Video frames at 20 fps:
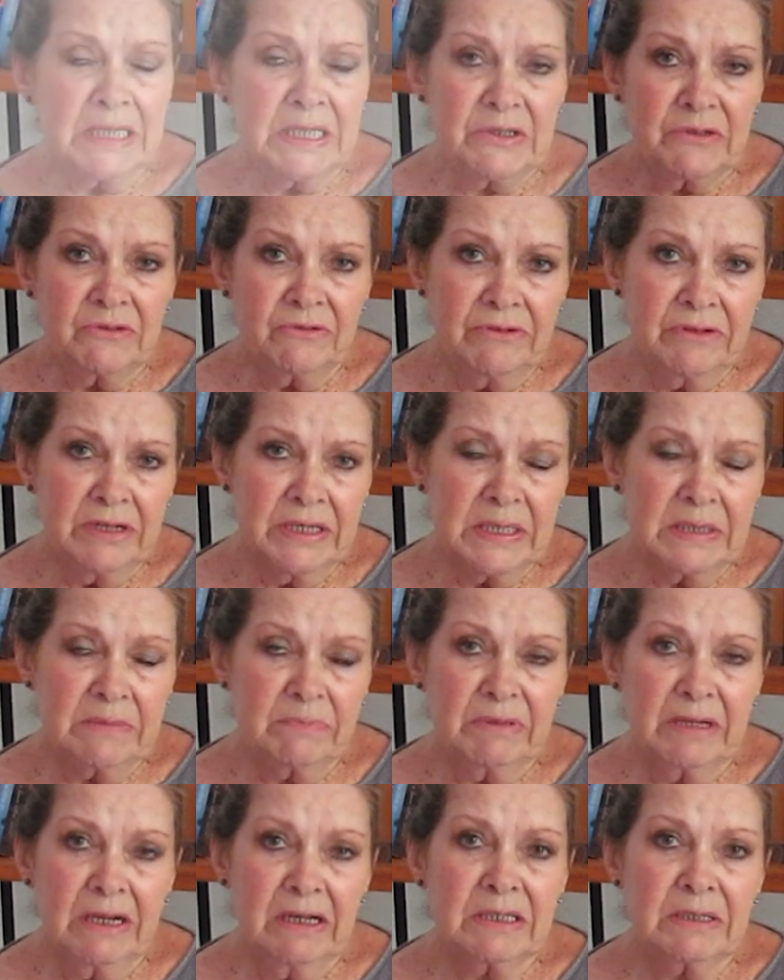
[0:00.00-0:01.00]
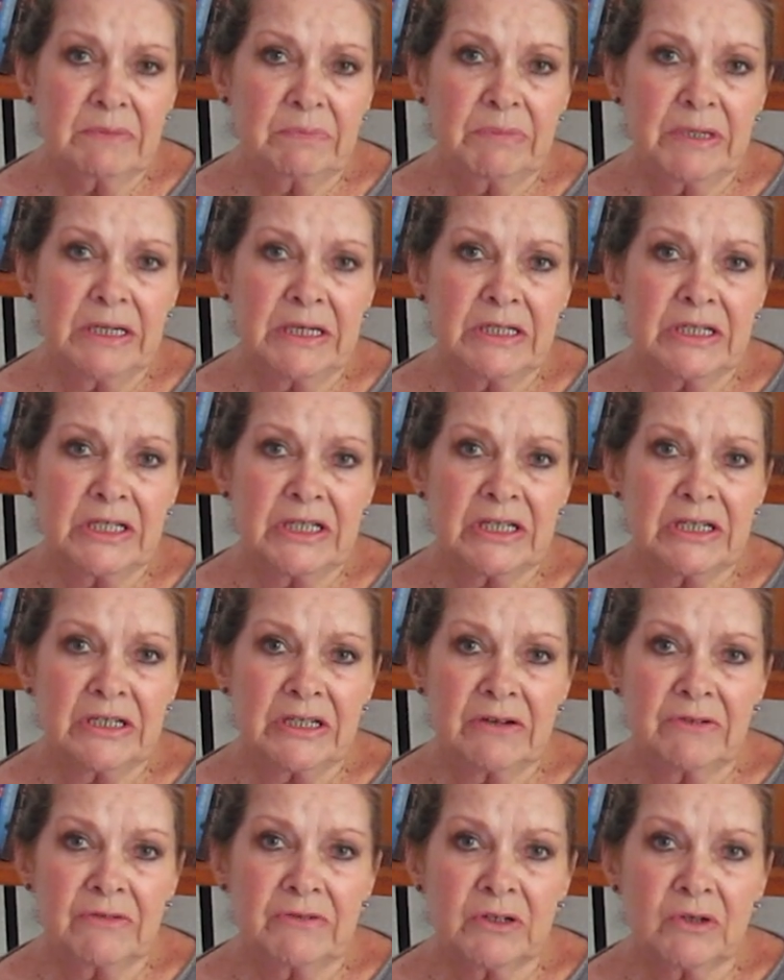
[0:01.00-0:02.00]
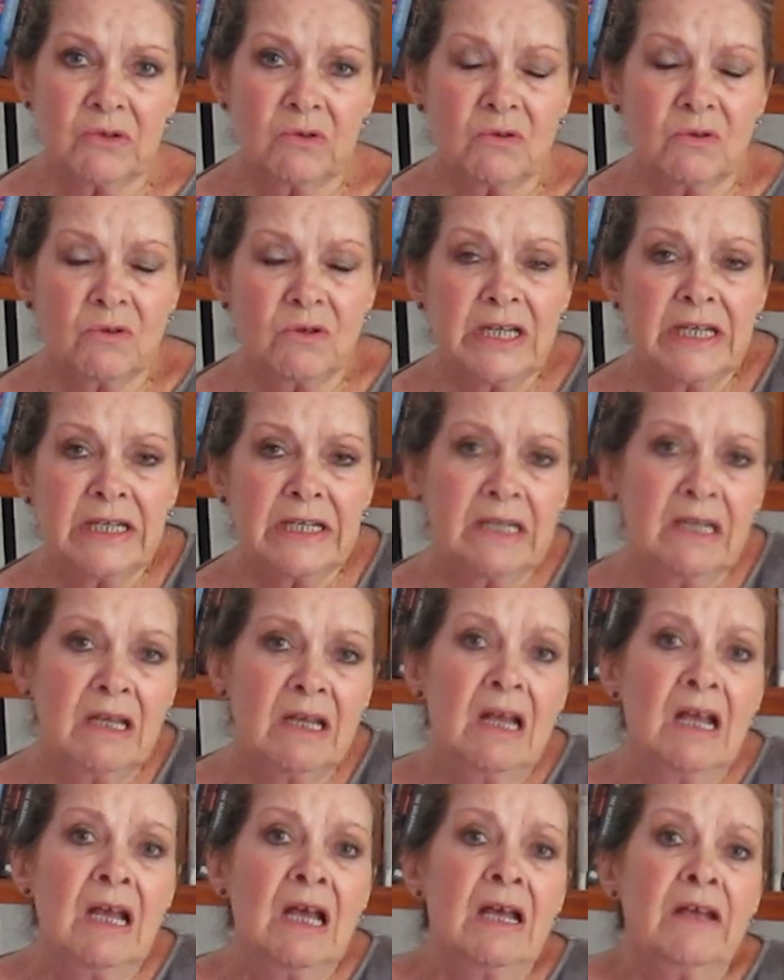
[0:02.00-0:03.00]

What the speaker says: story is about a pensioner recalling